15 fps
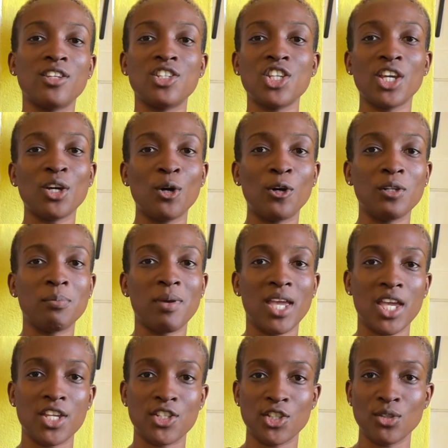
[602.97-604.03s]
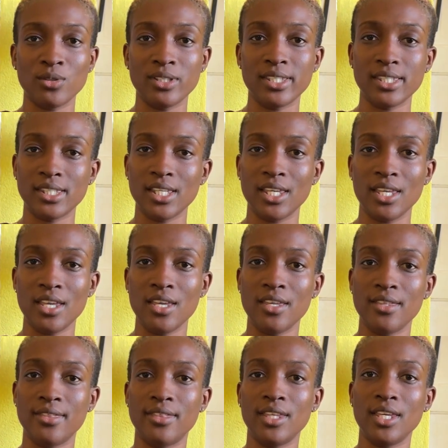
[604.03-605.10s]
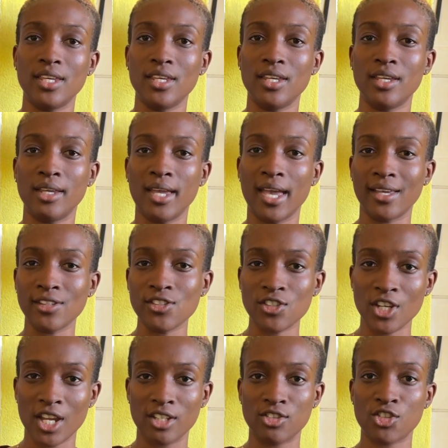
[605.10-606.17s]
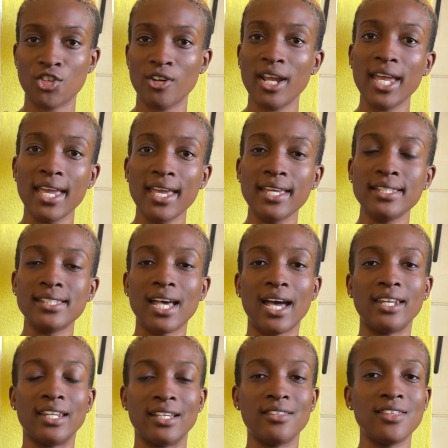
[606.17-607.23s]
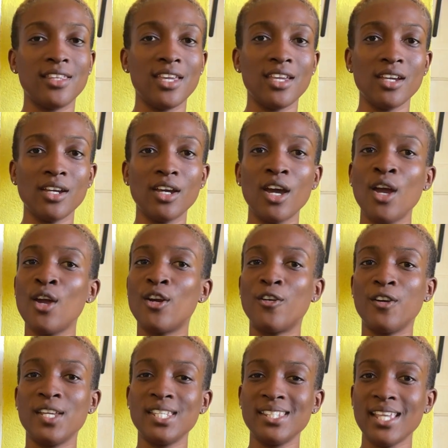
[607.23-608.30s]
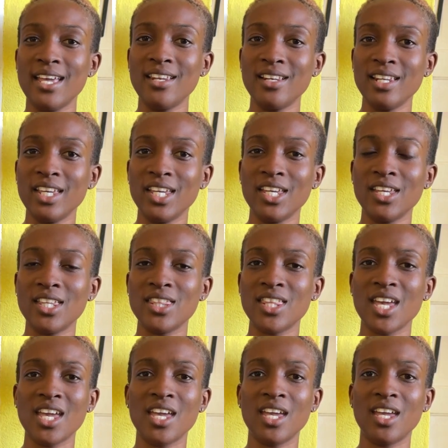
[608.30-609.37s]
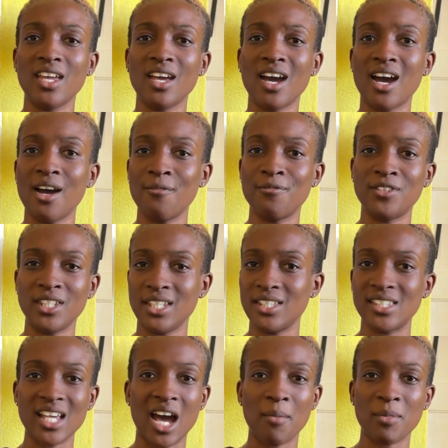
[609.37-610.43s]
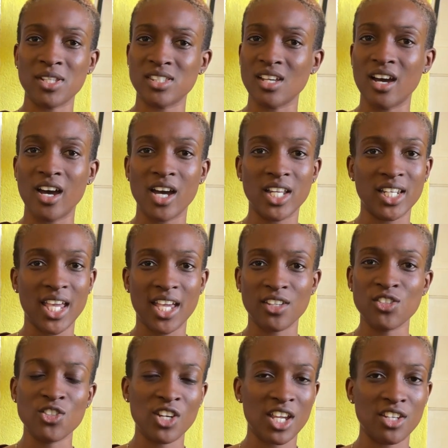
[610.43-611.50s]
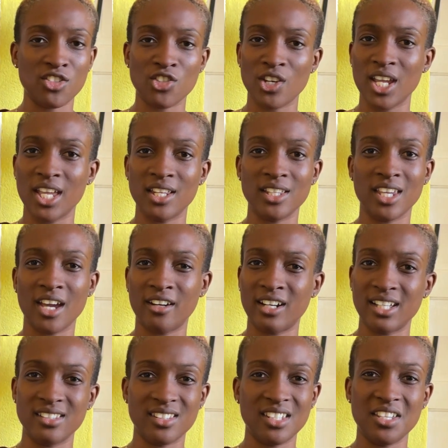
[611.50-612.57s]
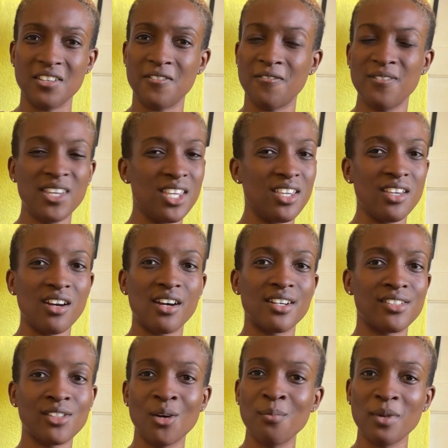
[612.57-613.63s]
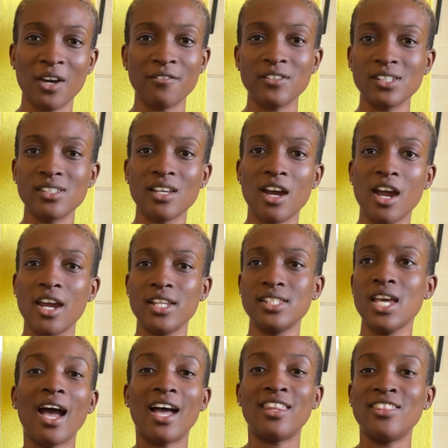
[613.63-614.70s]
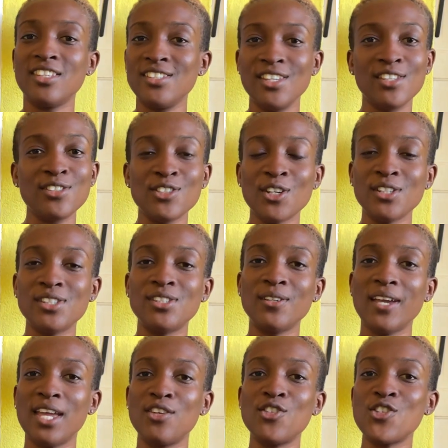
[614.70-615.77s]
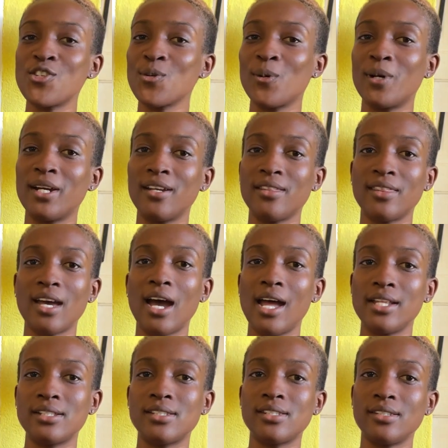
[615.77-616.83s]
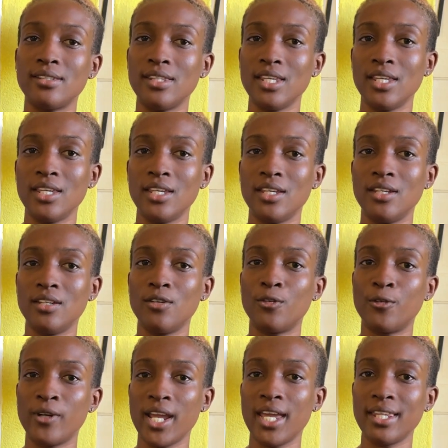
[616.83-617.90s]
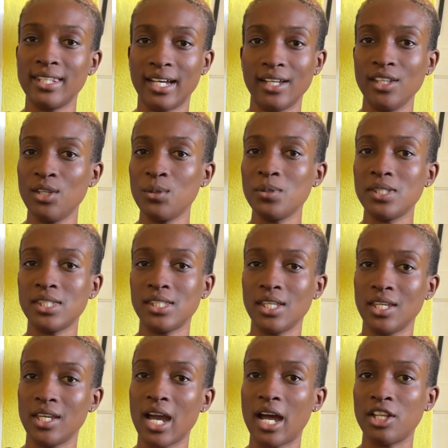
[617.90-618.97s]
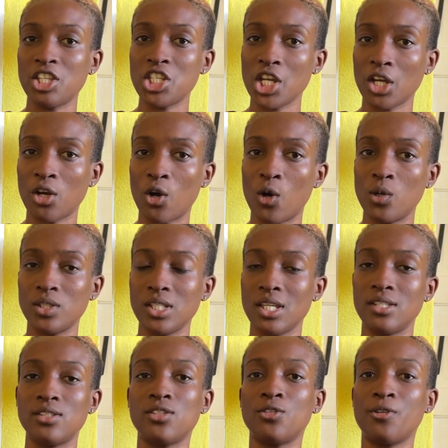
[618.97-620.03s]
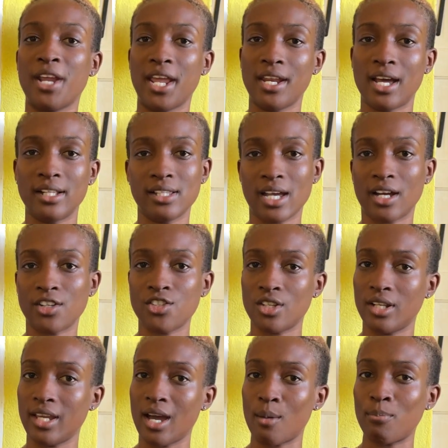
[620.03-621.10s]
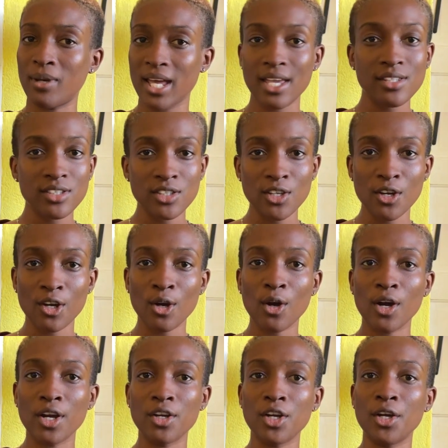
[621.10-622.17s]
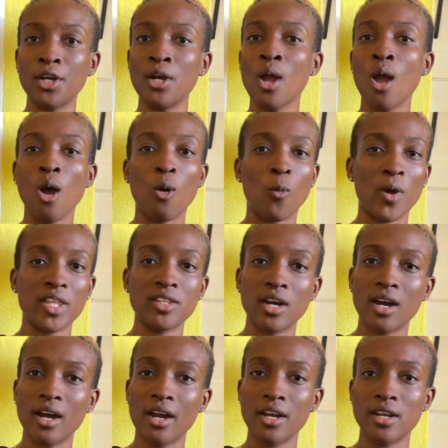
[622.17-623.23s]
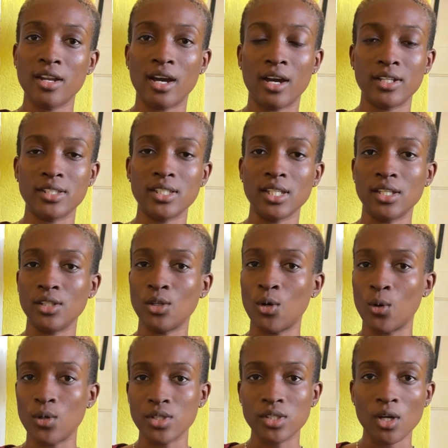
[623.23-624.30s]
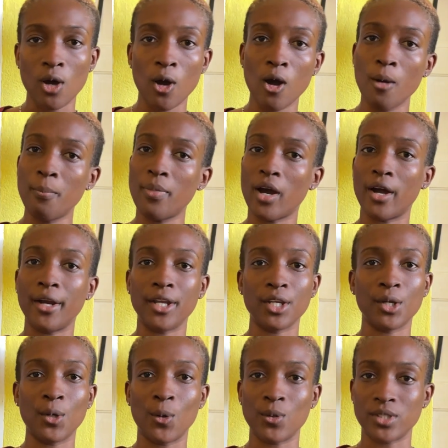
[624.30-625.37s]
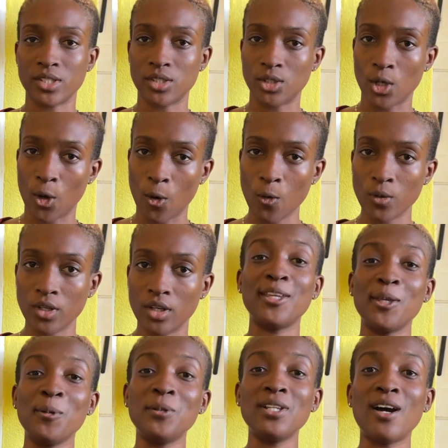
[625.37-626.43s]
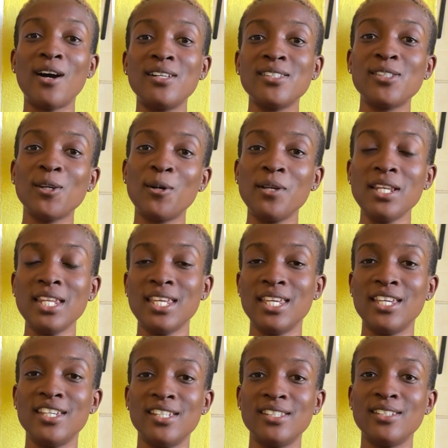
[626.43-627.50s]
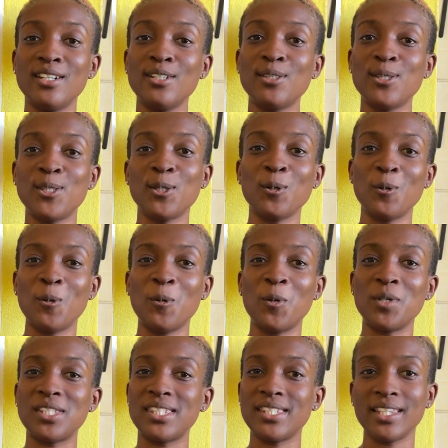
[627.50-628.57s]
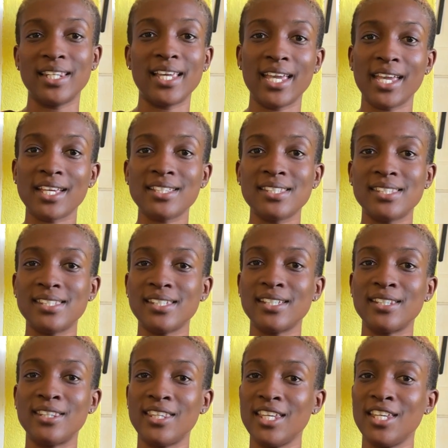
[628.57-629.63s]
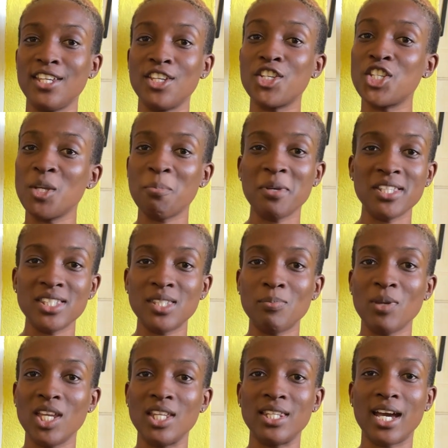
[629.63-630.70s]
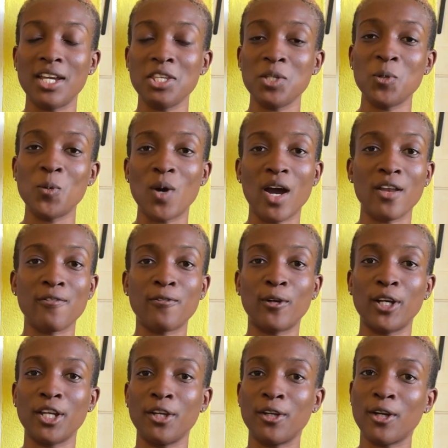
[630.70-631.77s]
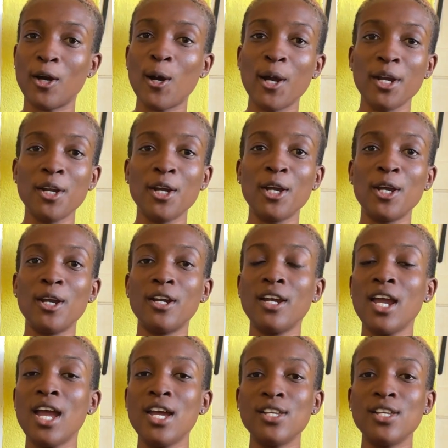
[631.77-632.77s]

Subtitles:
the checkout page you will see the exchange rate, and I think recently they have this Amazon exchange rate guarantee fee or something of the sort, and this is just to ensure that the rate that you see at checkout is the rate that actually applies to your order, whether or not it goes up or it goes down. You will also need to select the shipping speed that you want for your order.